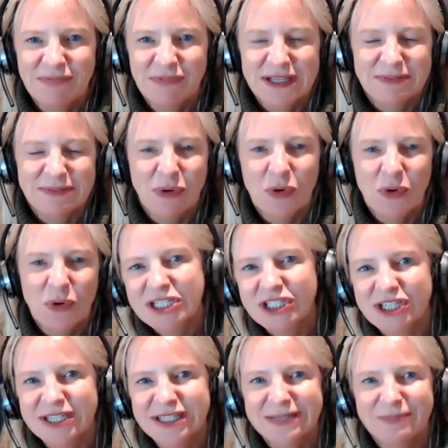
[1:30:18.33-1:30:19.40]
There's more
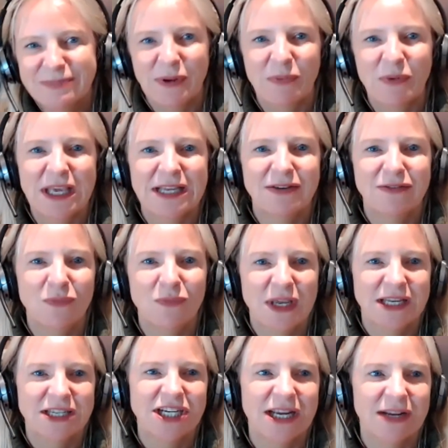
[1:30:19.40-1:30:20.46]
questions, but we can
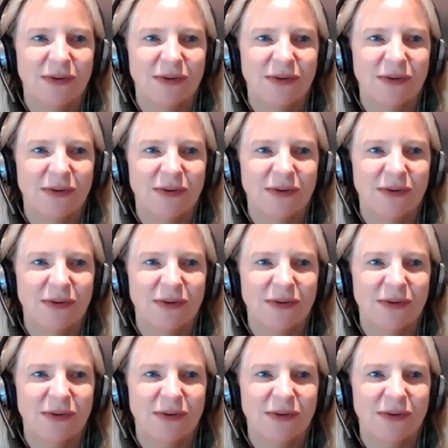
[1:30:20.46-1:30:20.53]
chat.